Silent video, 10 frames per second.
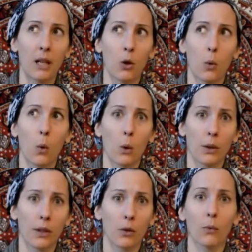
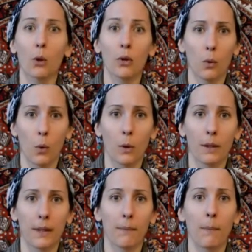quartz or rose
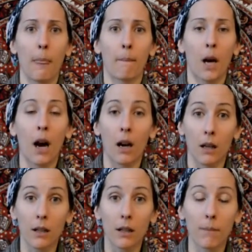quartz
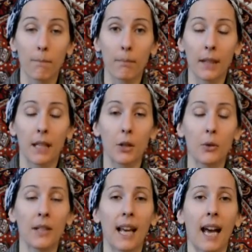heart. I
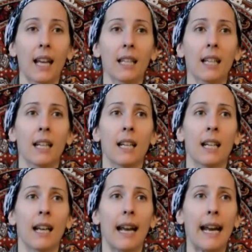used that,
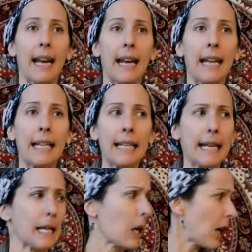and
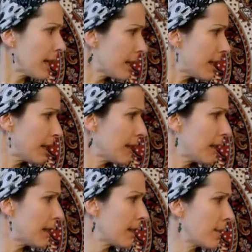I got
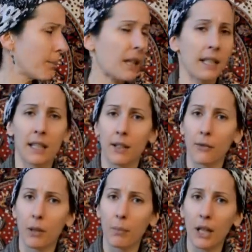some pieces
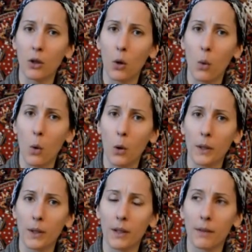of Tibetan
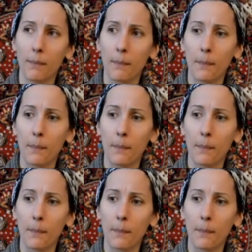quartz,